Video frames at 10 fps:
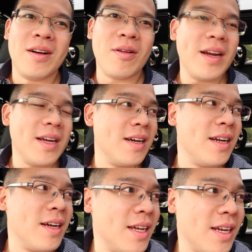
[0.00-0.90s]
All right,
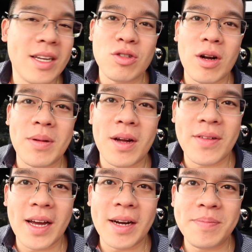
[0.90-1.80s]
gonna gonna get dropped
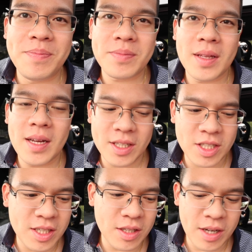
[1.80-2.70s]
off now. I
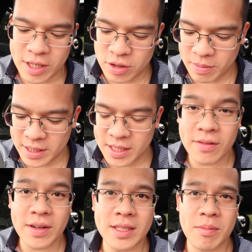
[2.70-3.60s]
just need to hydrate
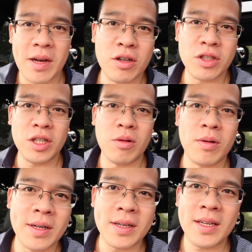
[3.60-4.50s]
myself, get some energy
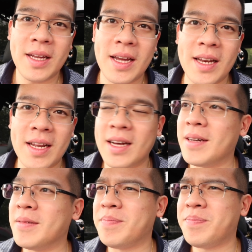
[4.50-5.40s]
going, and
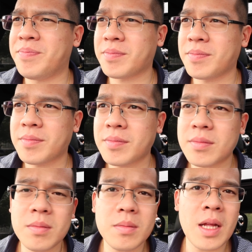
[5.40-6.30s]
uh,
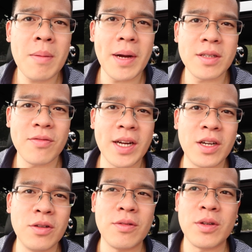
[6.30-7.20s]
back to
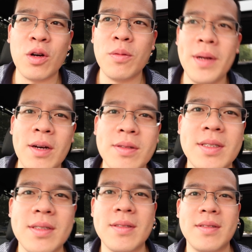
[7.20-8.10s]
Vancouver for the open house.